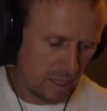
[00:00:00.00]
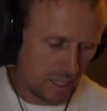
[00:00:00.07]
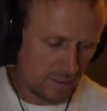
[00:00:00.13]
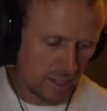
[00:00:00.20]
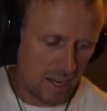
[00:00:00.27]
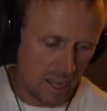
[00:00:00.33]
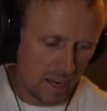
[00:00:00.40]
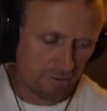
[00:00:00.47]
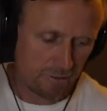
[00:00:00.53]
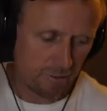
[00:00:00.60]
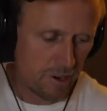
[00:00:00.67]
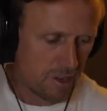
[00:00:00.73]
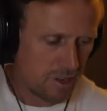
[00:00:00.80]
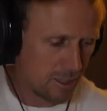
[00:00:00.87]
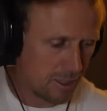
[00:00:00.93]
You let that hang
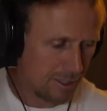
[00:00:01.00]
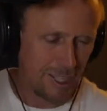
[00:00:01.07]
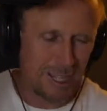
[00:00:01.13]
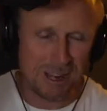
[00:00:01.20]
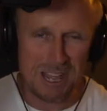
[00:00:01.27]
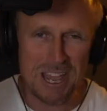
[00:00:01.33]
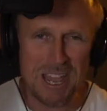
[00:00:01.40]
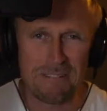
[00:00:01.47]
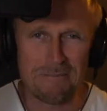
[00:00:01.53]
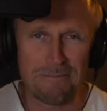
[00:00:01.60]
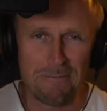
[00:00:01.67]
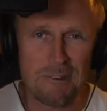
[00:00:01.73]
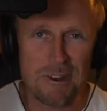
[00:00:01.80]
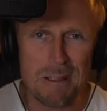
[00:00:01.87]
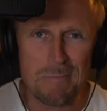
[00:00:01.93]
free. Let it hang
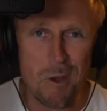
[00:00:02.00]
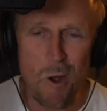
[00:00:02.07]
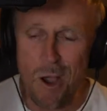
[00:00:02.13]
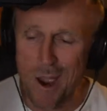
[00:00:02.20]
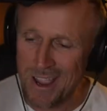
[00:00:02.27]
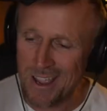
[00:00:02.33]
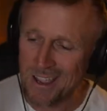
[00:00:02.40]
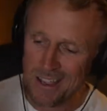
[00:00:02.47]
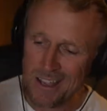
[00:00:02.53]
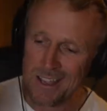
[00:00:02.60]
free, boy.